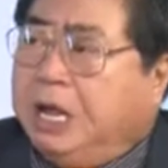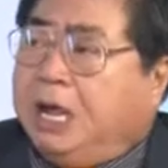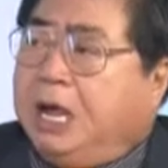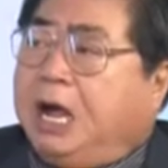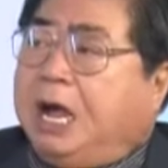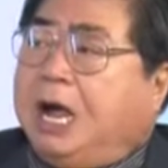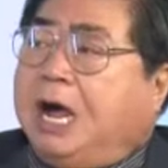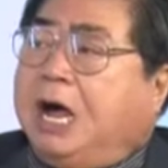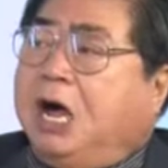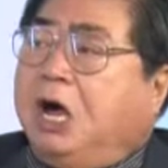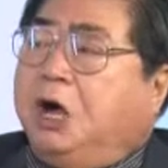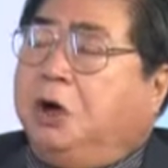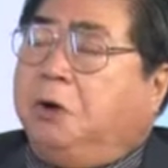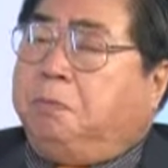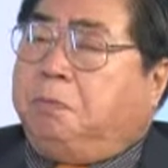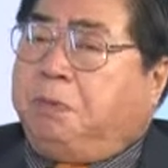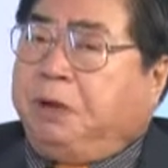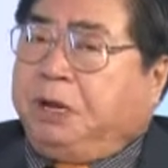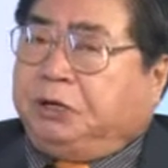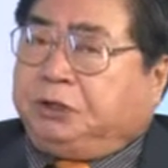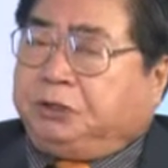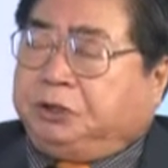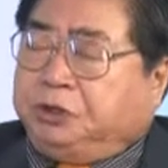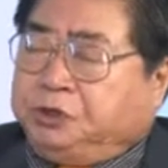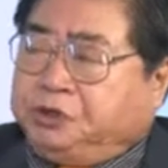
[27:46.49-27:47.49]
How
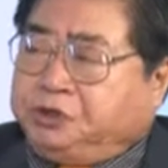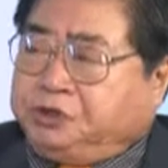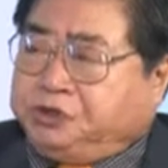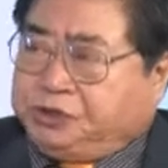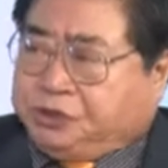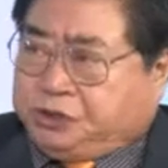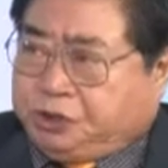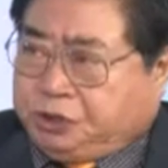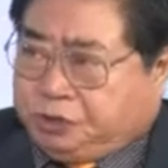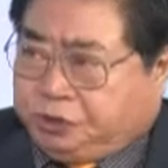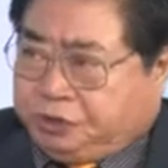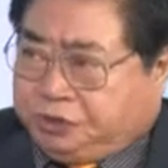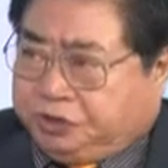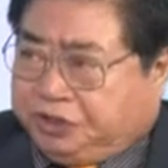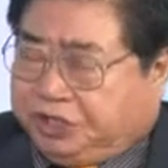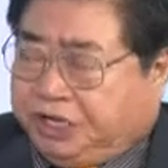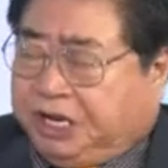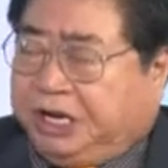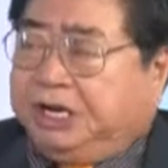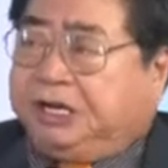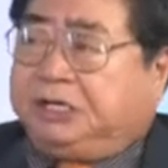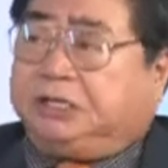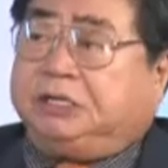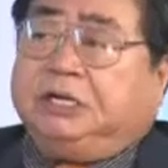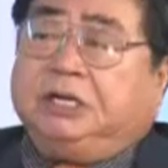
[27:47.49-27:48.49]
big do you, do you
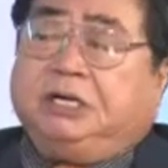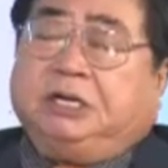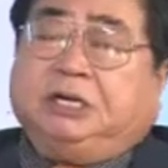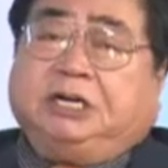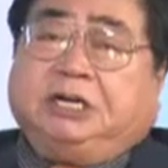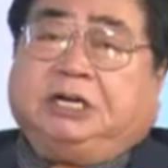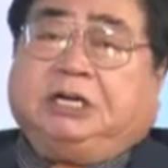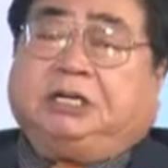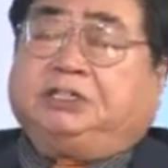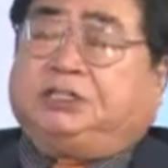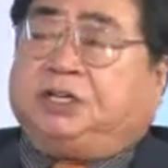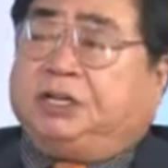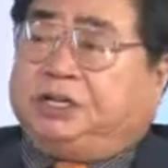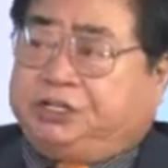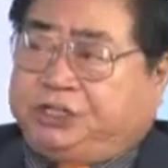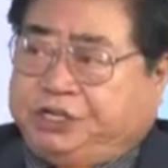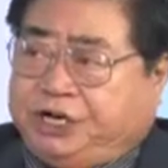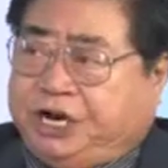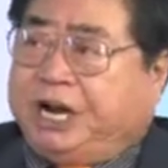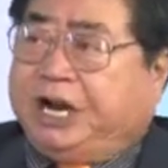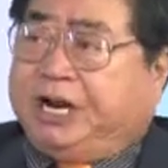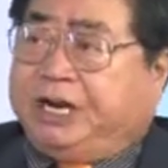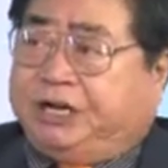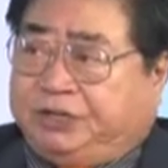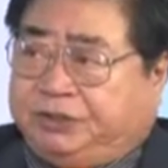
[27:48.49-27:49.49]
think is the
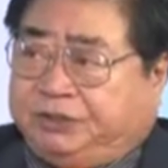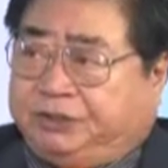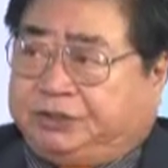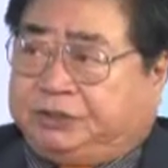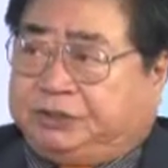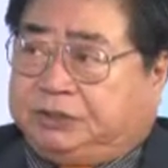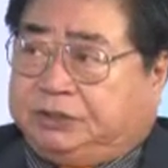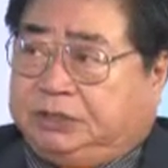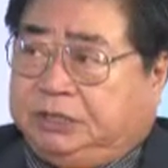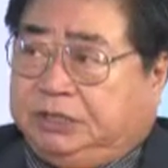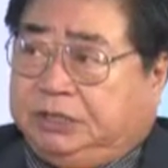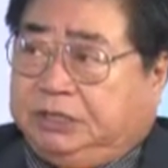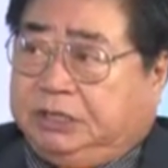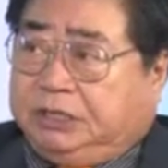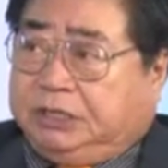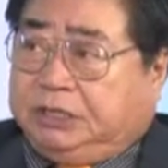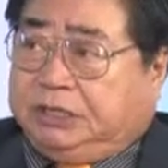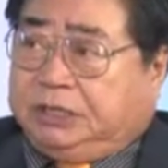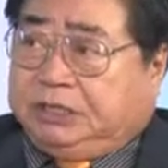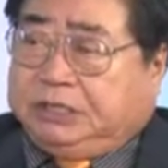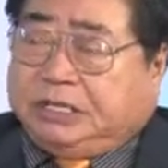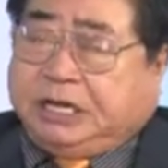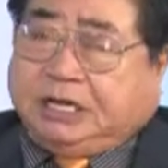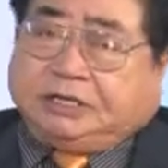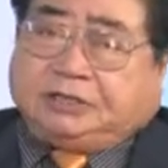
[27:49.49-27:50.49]
chance
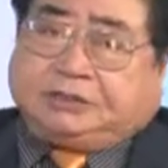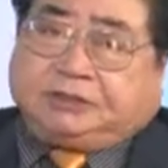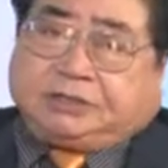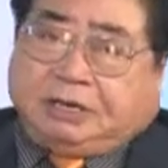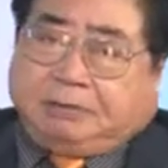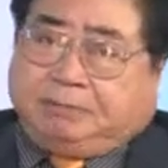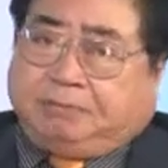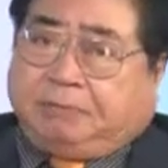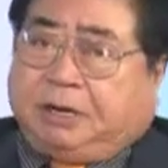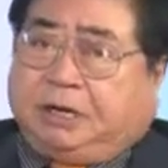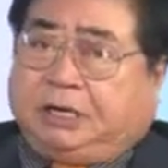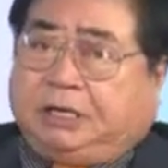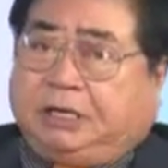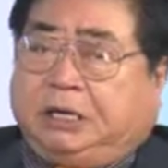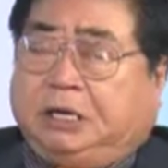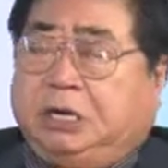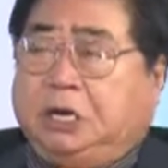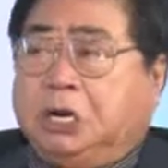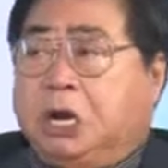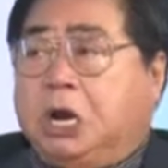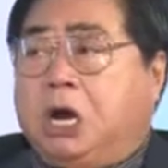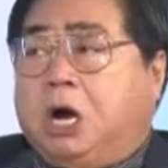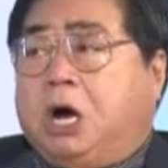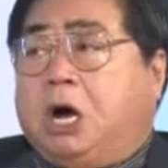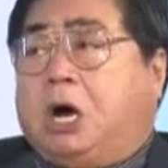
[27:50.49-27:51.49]
that somebody
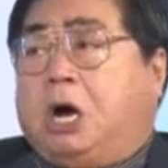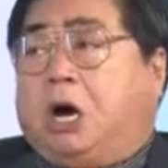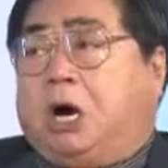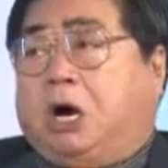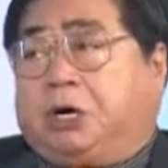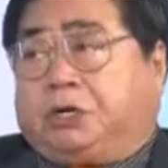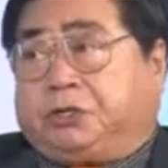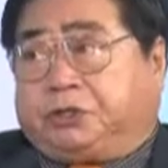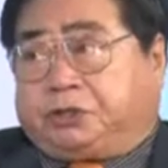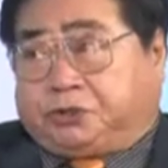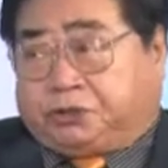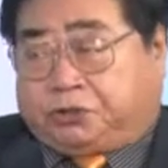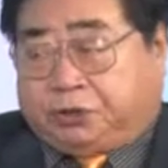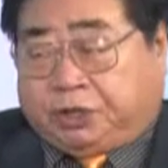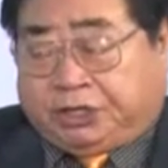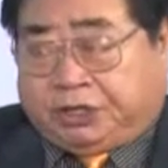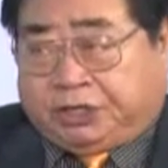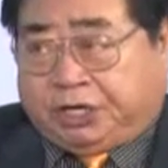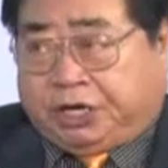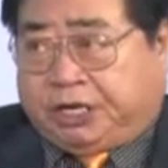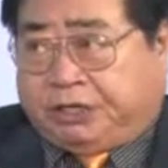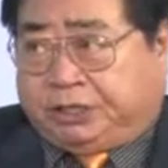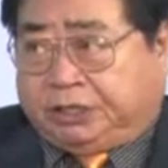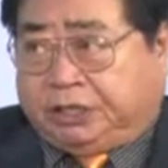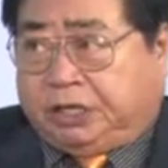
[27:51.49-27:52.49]

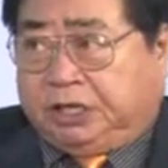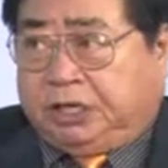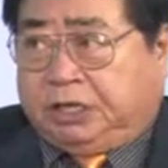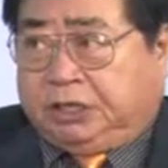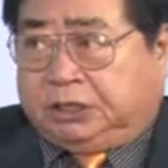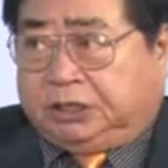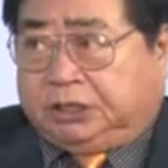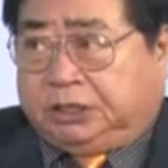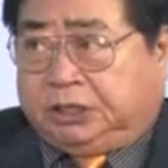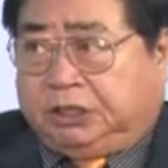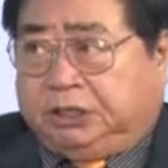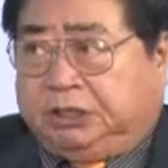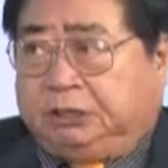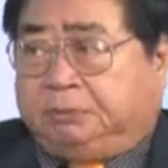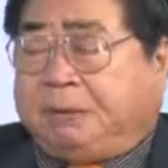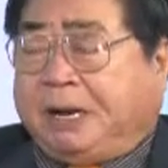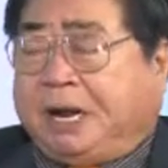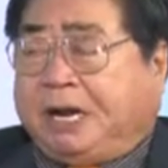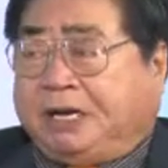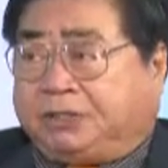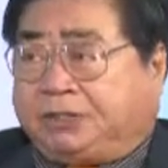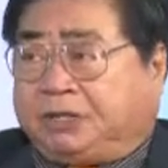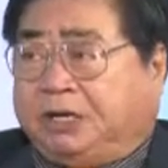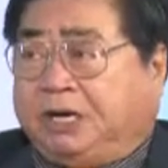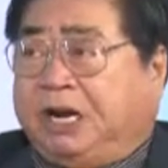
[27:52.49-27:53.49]
orchestrated the
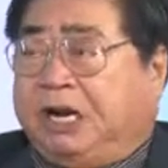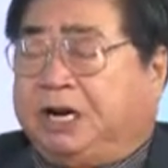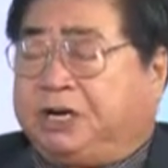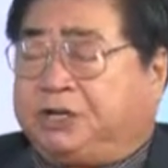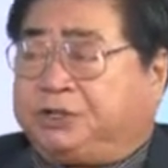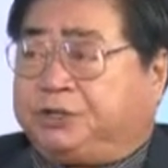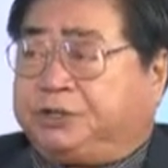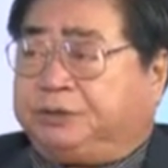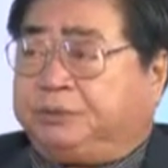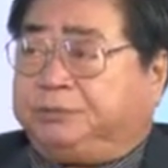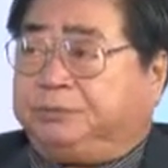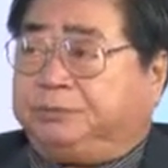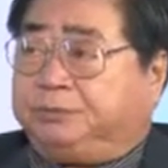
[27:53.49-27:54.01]
past election?